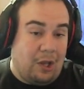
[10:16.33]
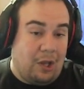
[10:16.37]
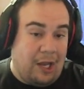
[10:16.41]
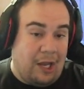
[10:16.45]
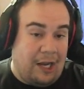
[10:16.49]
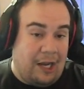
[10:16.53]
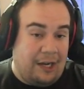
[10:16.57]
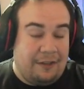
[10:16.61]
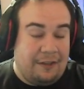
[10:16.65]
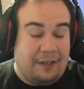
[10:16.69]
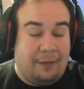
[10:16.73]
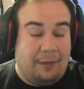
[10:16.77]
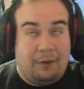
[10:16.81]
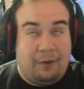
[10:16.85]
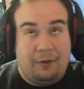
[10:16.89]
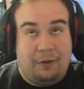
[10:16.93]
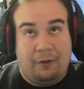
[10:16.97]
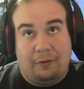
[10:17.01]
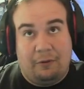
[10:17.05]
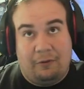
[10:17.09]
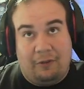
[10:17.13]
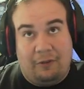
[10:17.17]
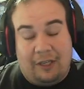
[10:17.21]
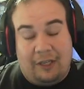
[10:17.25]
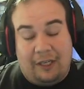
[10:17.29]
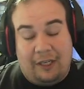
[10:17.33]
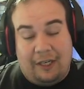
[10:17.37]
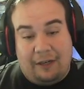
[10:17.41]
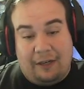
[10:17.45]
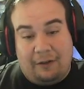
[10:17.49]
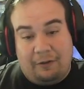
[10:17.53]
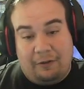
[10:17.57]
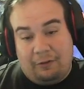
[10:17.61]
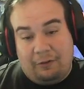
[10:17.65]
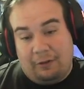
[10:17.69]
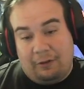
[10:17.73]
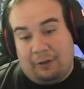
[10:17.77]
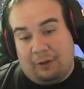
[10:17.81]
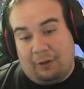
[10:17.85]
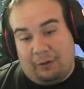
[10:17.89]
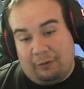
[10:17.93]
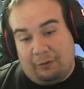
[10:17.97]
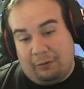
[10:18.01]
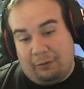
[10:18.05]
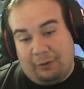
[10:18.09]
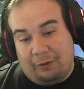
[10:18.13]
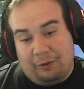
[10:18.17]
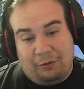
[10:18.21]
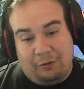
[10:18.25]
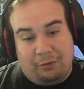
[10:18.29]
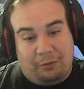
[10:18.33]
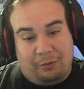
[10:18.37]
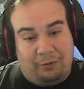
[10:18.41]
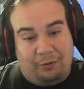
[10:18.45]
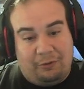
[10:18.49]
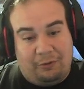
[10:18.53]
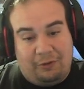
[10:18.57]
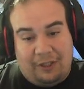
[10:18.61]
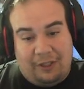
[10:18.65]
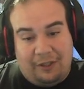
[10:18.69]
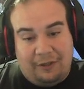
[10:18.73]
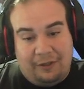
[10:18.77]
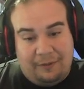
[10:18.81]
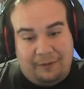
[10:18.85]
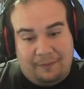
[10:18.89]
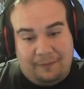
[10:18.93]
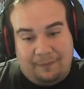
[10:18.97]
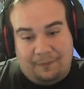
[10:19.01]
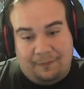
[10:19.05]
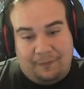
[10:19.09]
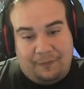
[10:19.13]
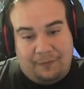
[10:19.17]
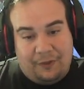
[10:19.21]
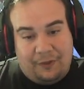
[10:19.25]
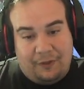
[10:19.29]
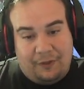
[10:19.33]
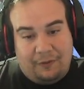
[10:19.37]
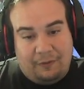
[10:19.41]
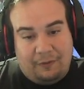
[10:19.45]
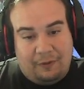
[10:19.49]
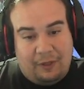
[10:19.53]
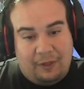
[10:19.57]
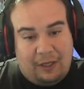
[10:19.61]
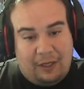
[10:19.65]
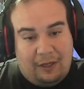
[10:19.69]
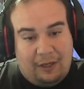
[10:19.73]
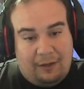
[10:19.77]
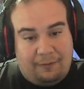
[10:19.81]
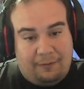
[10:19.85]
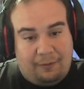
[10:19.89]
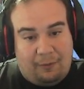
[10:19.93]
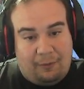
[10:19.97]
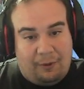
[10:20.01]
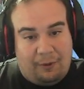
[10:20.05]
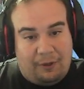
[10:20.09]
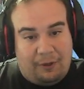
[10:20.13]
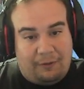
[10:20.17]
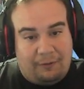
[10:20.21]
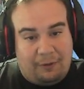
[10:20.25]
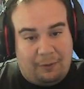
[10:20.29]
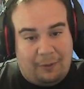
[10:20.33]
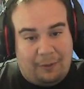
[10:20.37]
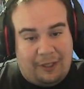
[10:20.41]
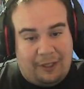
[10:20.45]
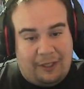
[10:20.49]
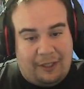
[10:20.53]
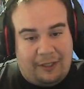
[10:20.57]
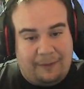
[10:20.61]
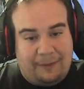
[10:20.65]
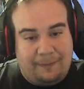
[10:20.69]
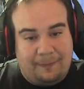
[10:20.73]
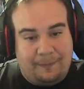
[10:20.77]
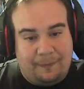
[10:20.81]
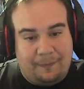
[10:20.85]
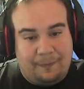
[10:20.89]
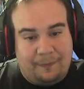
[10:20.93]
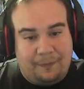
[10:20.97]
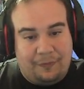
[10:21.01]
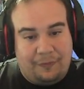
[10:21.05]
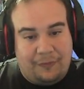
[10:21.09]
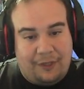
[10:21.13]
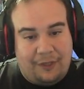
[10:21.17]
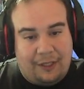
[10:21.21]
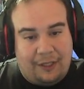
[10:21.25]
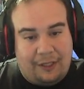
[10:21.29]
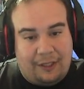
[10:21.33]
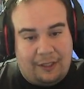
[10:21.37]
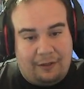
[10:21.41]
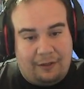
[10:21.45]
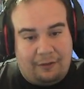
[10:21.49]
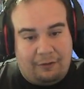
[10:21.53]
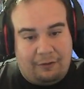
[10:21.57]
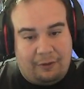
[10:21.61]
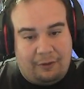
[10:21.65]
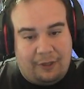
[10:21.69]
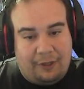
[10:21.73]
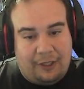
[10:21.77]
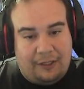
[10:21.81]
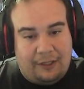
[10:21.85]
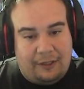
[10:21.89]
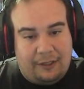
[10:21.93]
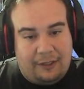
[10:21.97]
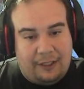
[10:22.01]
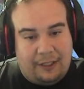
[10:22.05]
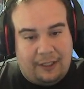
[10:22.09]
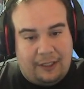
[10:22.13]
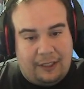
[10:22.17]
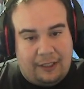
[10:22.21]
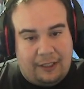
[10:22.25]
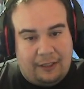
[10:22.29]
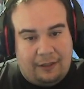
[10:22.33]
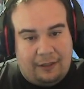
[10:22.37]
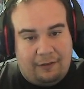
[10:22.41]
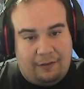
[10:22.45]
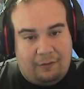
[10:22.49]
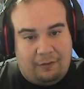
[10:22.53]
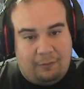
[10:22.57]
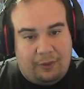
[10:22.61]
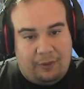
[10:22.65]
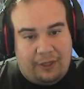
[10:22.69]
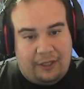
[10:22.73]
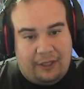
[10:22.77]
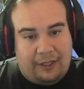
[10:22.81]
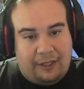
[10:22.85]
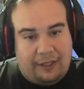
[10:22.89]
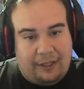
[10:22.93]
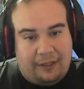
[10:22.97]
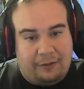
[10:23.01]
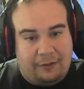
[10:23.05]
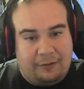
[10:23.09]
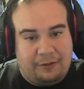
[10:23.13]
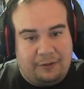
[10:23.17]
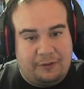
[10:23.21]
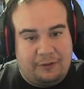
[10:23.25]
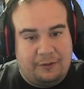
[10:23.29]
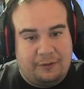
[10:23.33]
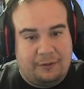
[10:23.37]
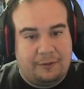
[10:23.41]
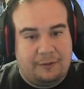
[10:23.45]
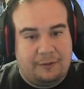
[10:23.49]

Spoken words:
Anytime you notice any errors, you can also Control Z for whatever you may need. Go ahead and let's play that out.